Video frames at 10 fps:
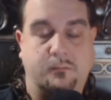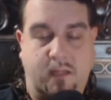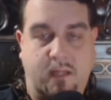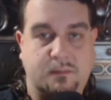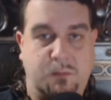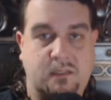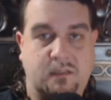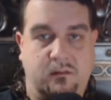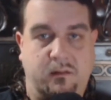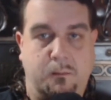That's
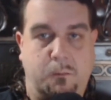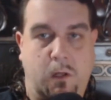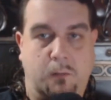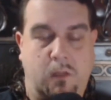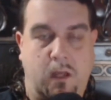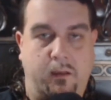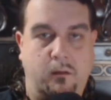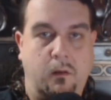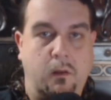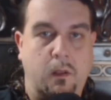basically the bottom line.
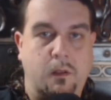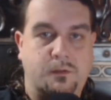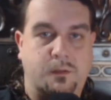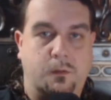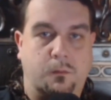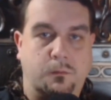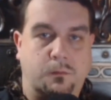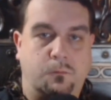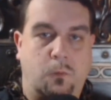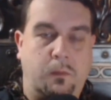So
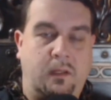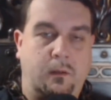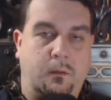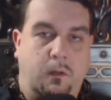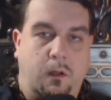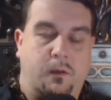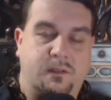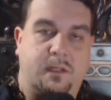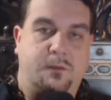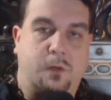what we can agree on is
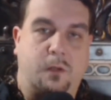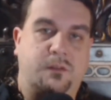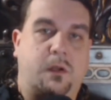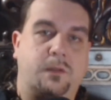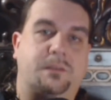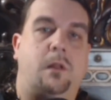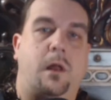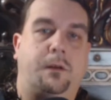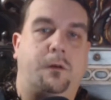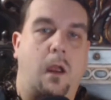that drugs cause a lot
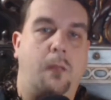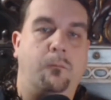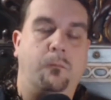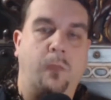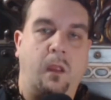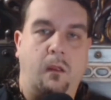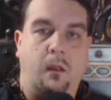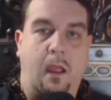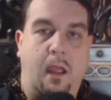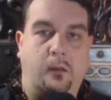of crime.
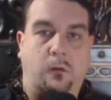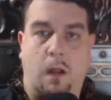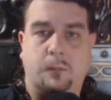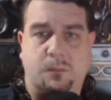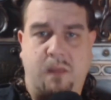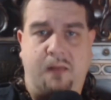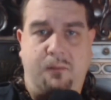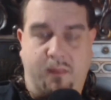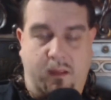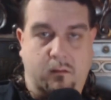And crime's a bad
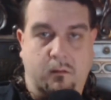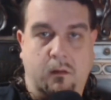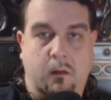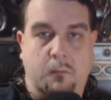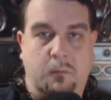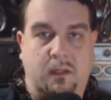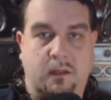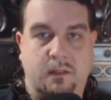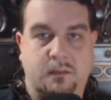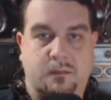thing
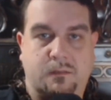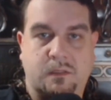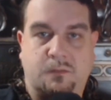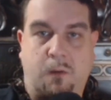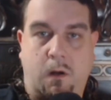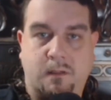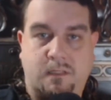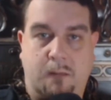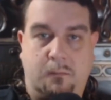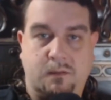because as far as
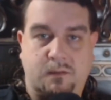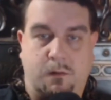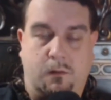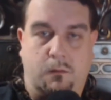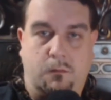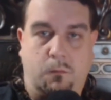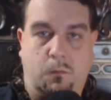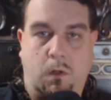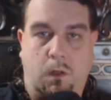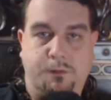I'm concerned,
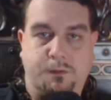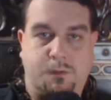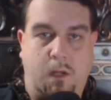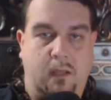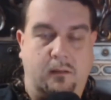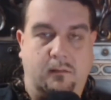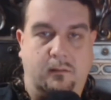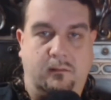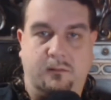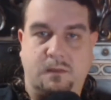we're all just trying to
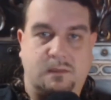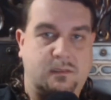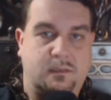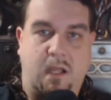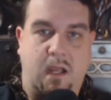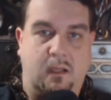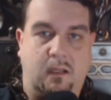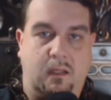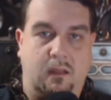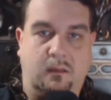live in
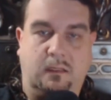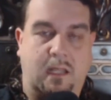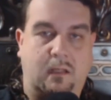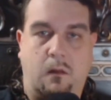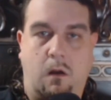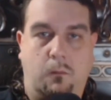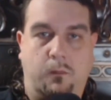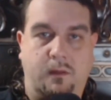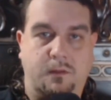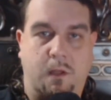society and get along
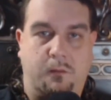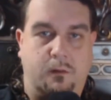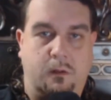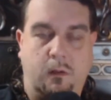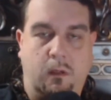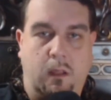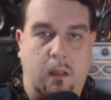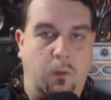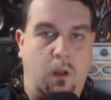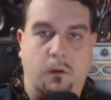with each other. And
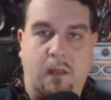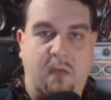we already have